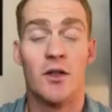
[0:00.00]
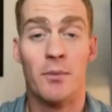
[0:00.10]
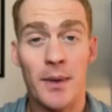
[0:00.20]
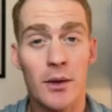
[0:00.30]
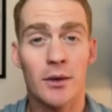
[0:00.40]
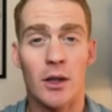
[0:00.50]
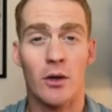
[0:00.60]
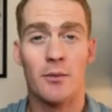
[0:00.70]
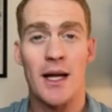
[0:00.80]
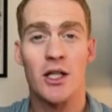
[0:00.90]
to build the
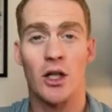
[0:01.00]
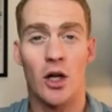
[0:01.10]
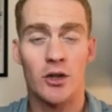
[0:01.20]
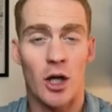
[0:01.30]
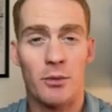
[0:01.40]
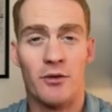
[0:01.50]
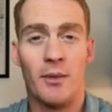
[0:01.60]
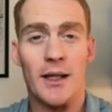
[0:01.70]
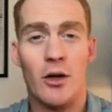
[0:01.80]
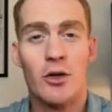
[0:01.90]
automation on top of
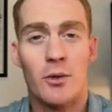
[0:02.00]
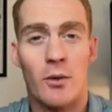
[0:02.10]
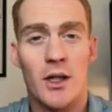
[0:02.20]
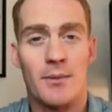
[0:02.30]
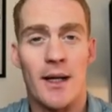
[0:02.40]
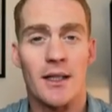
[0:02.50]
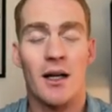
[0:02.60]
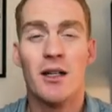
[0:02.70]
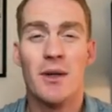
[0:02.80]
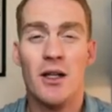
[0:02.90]
my Notion workspace, I'm
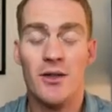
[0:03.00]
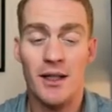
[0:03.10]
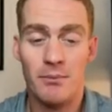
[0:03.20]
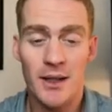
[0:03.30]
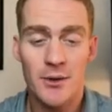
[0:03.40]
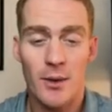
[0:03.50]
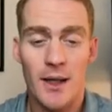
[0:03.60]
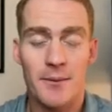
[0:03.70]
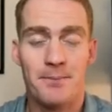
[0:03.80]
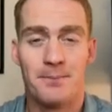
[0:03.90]
going to be using Bizway.